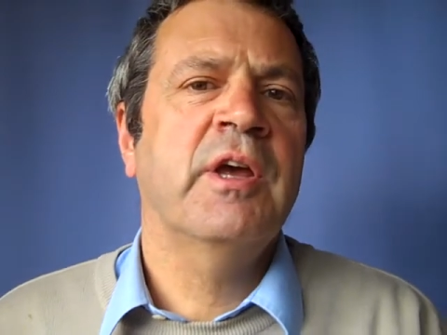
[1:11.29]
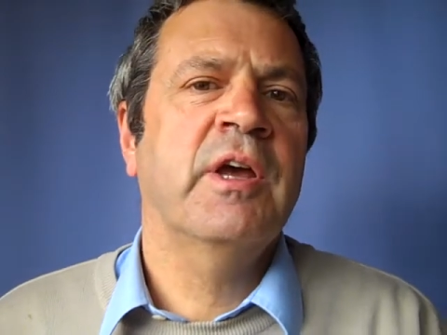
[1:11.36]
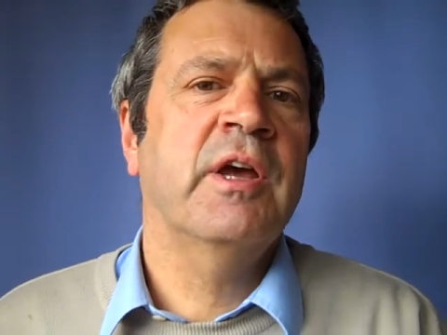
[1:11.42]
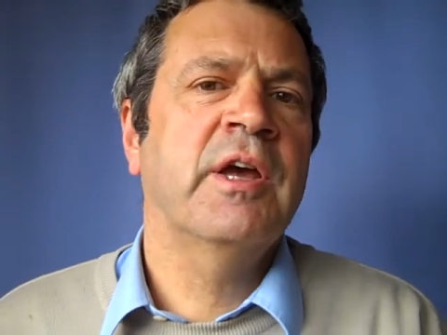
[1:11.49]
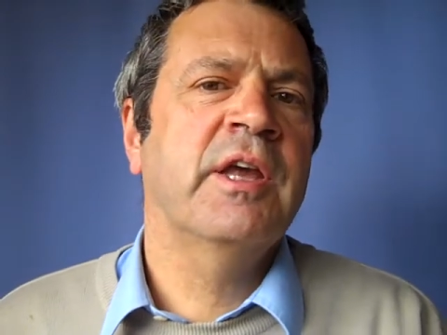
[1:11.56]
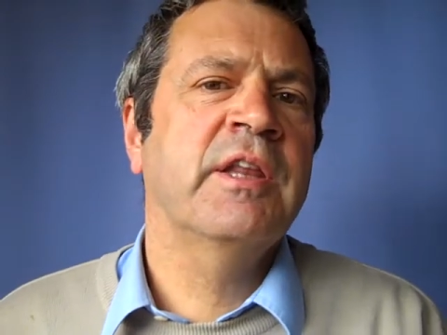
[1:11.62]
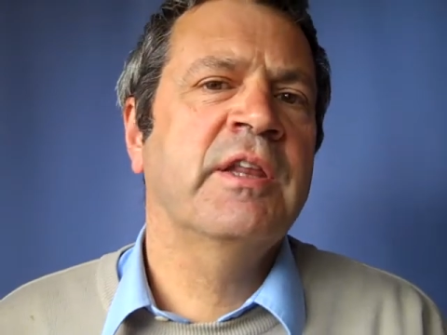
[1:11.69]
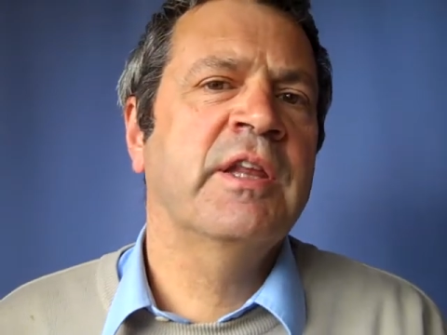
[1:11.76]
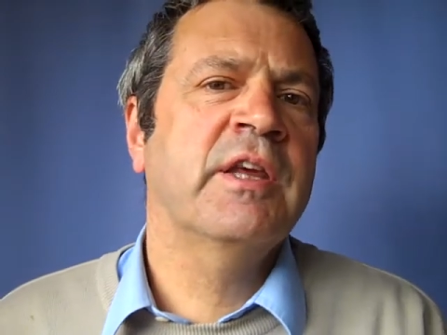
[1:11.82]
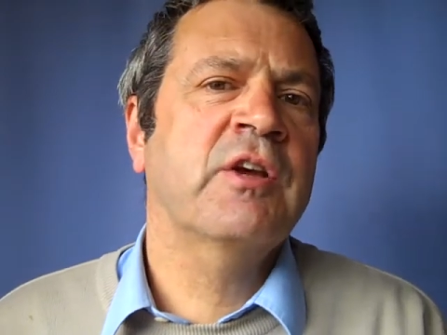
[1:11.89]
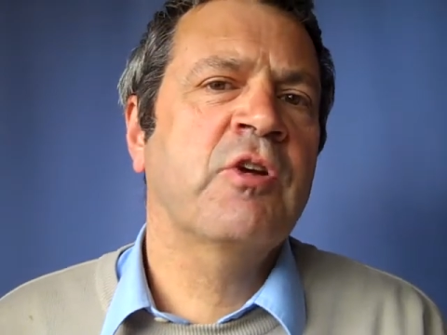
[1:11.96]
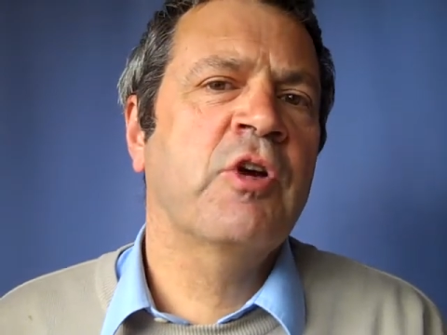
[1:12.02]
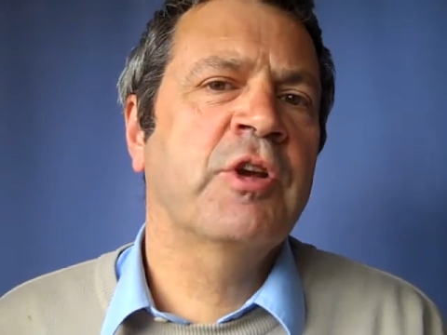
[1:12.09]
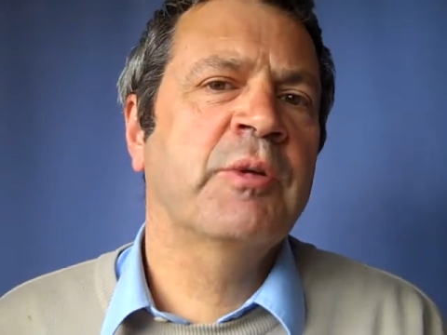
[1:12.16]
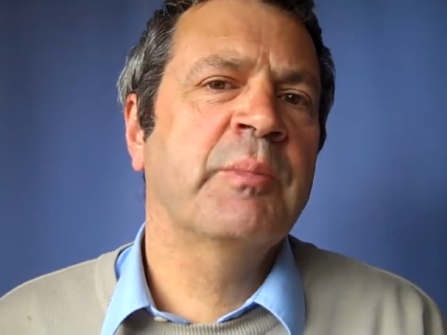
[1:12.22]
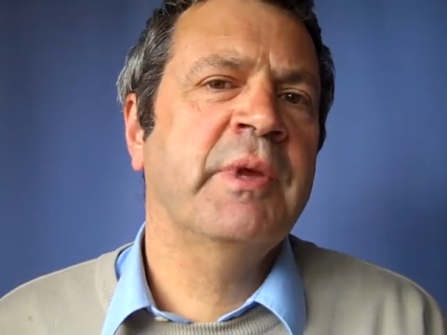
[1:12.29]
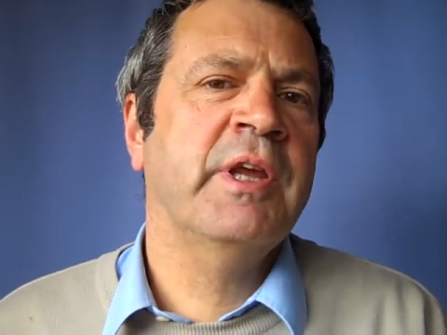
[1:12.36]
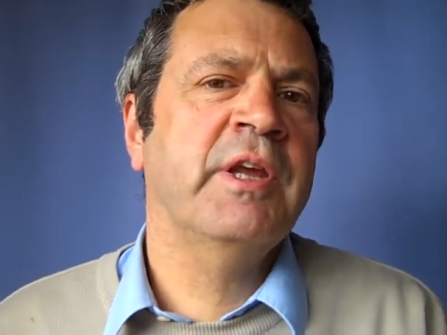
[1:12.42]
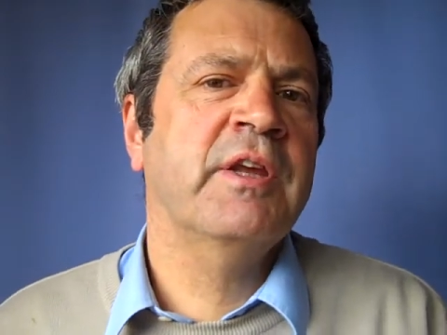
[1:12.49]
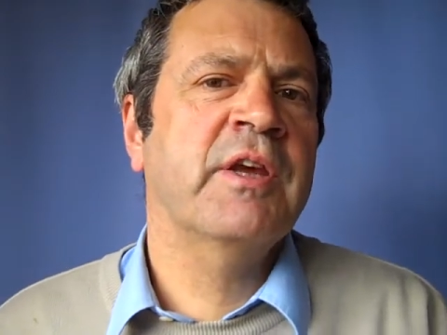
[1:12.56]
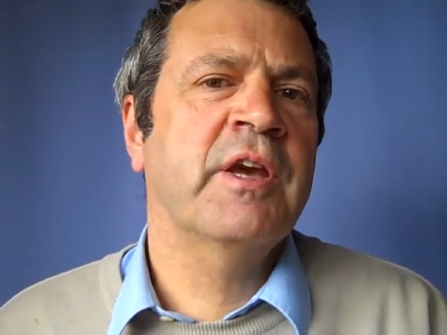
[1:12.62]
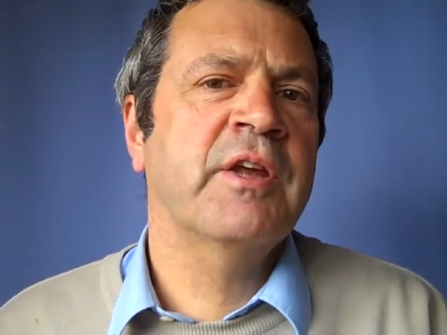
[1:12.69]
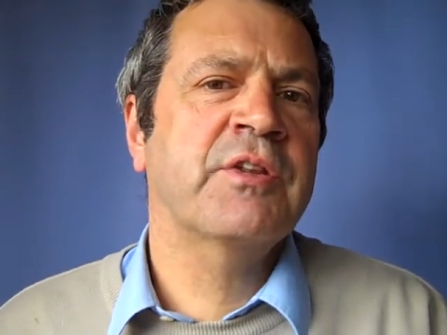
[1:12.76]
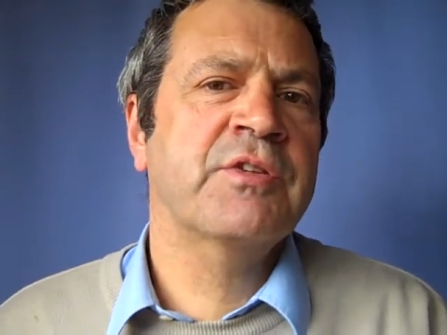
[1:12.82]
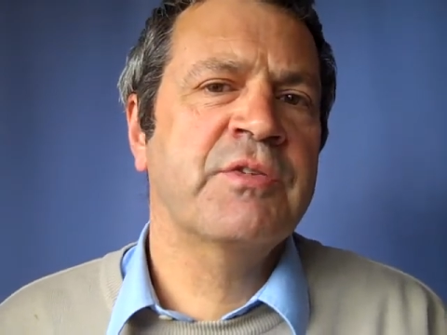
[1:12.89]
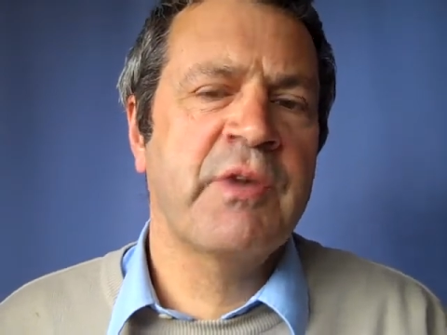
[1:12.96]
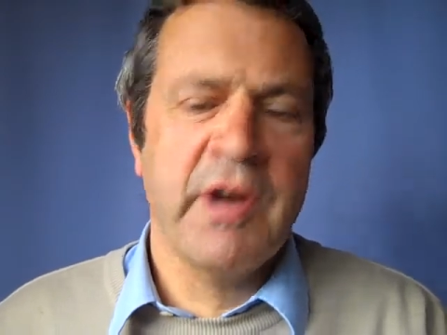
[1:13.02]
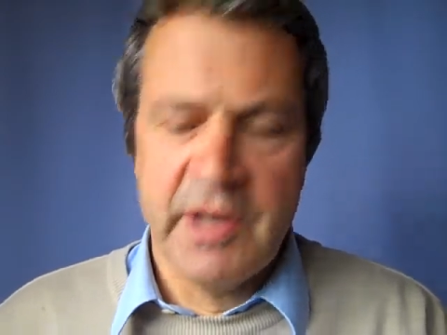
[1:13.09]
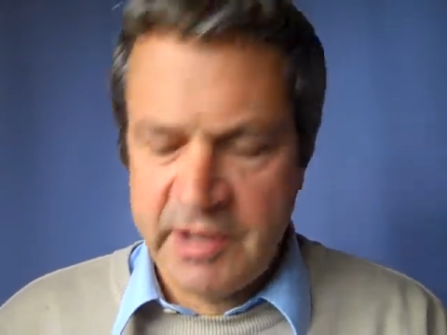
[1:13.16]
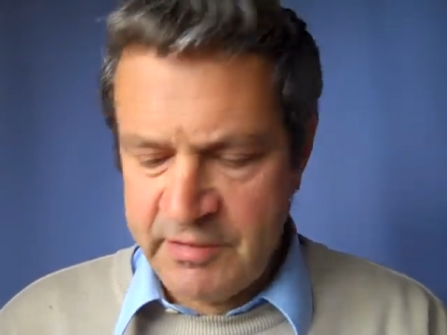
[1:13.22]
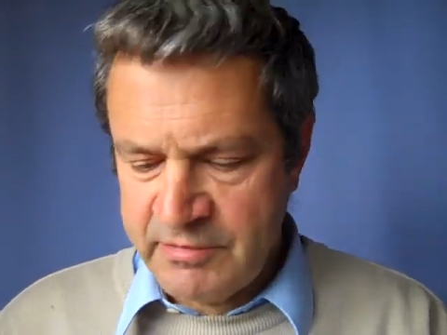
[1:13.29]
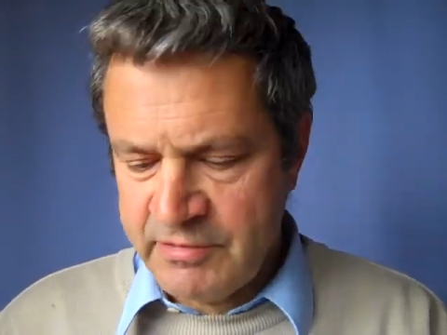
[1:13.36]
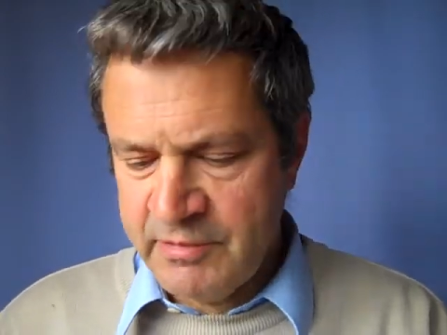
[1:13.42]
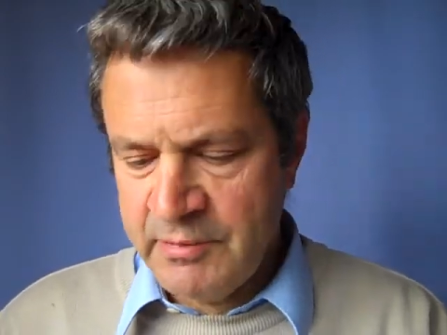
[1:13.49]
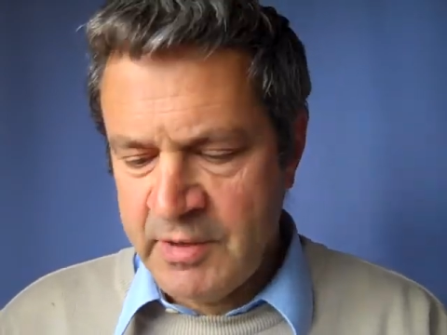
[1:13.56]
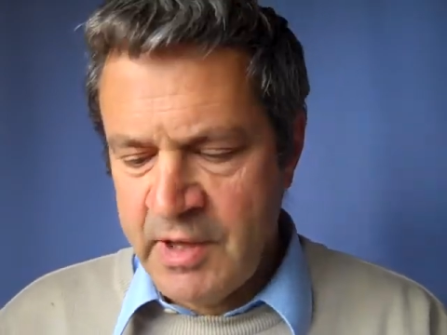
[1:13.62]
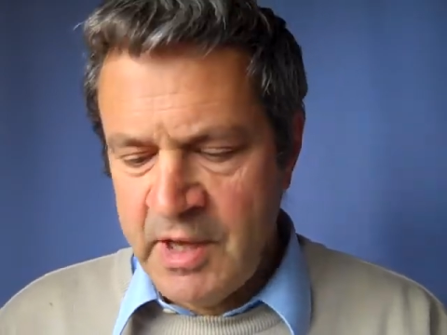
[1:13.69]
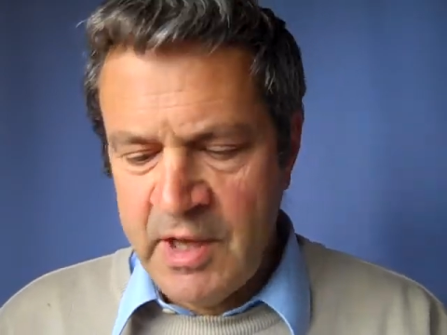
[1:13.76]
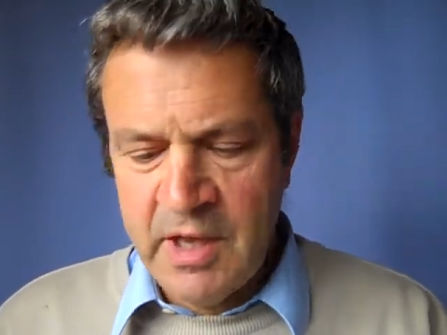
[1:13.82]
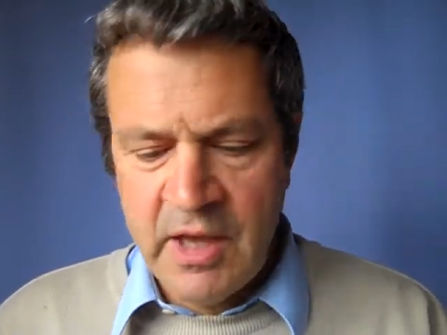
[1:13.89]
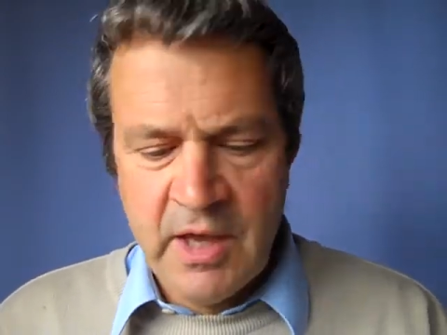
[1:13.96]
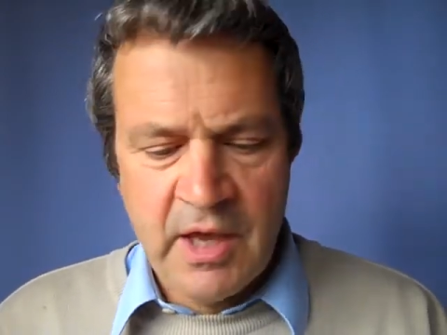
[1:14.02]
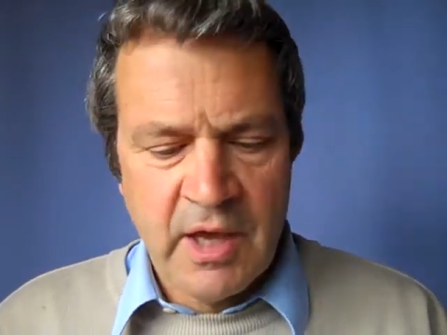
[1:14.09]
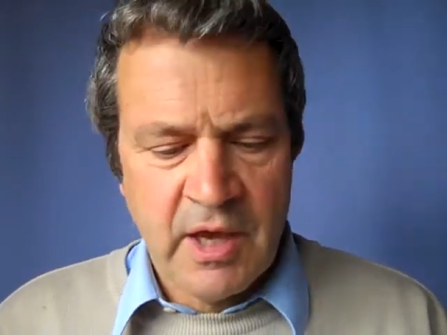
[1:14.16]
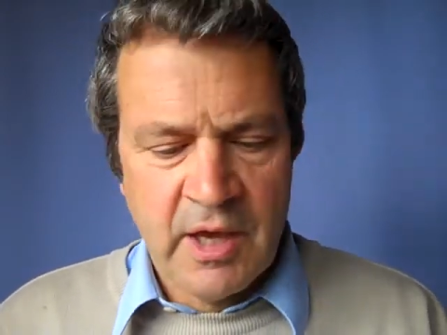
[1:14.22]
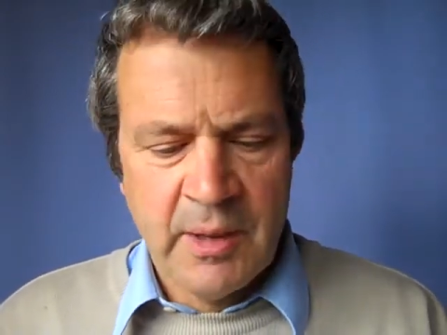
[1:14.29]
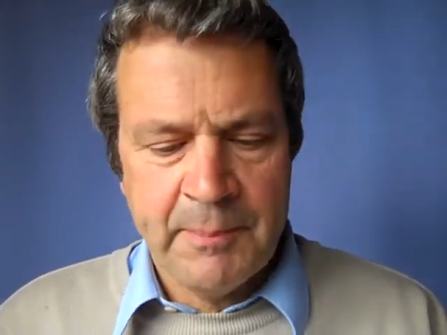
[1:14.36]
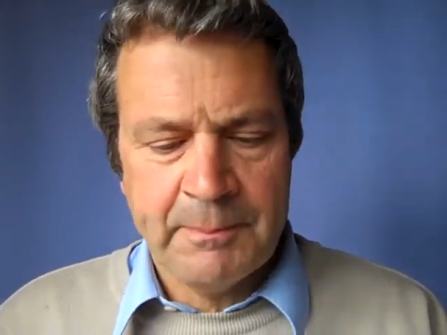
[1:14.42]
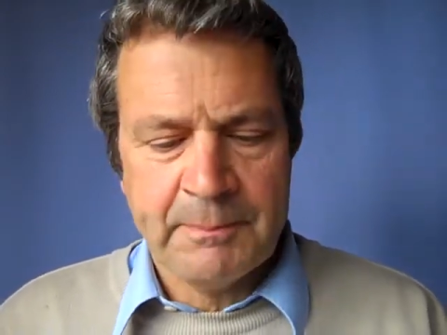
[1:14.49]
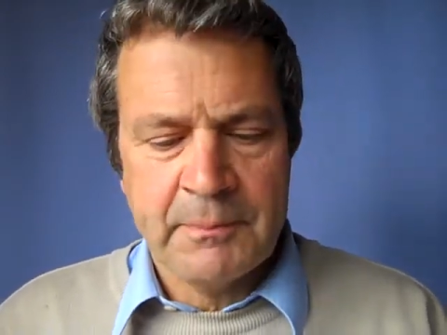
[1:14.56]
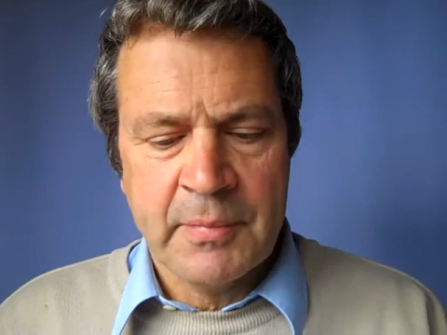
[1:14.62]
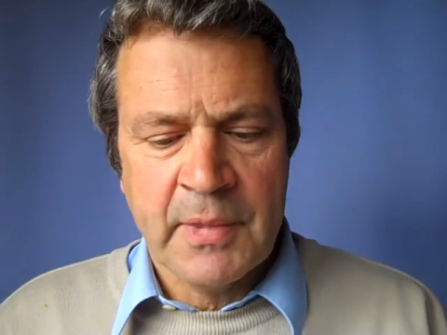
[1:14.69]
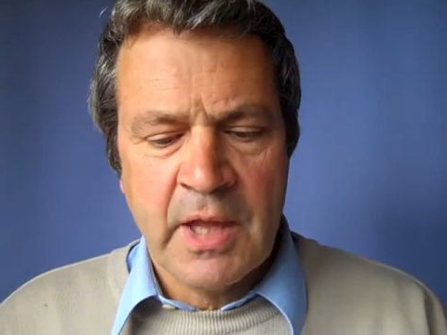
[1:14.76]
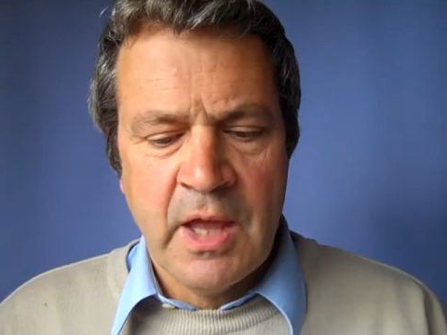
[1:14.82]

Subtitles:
the economy thrive. A